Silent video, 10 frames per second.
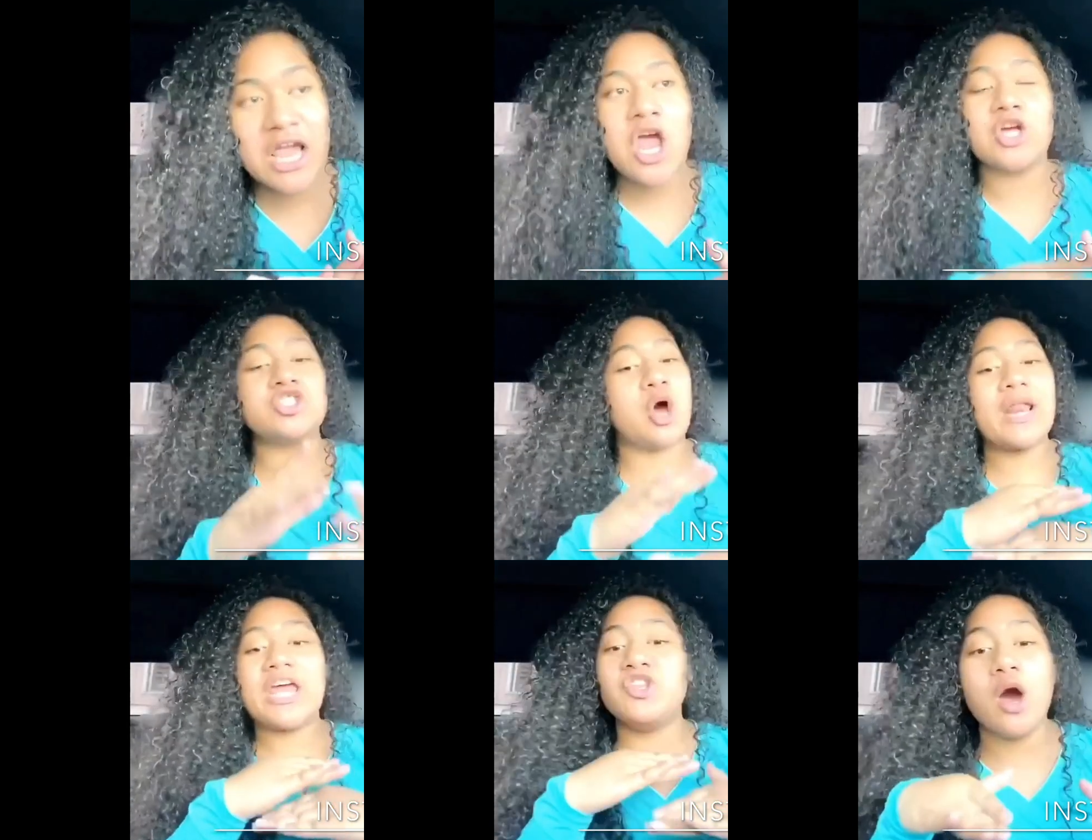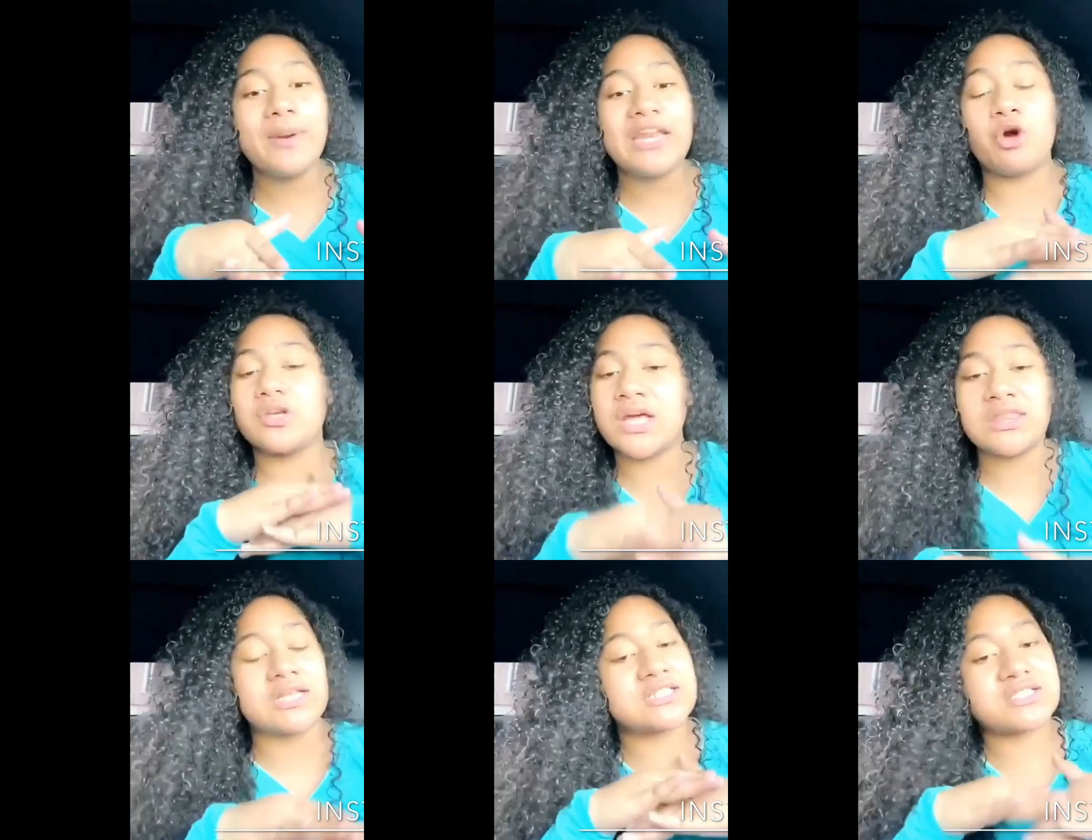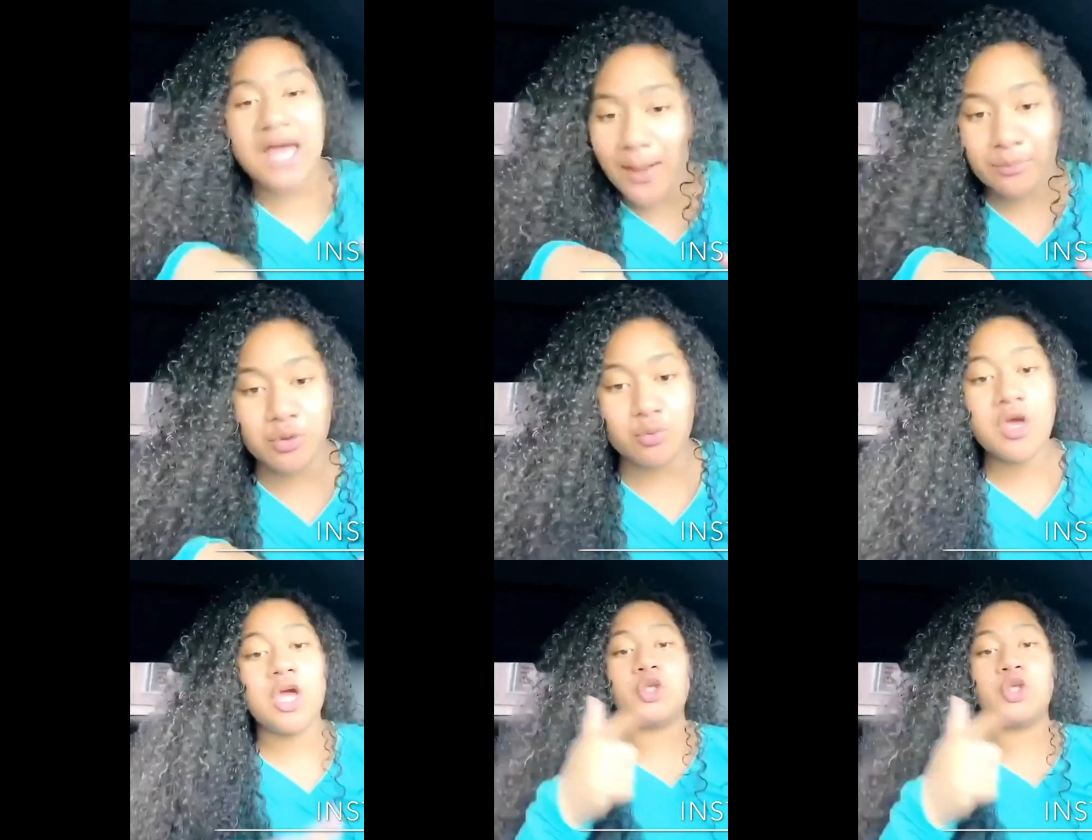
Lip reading: Don't let nobody or nothing stop you.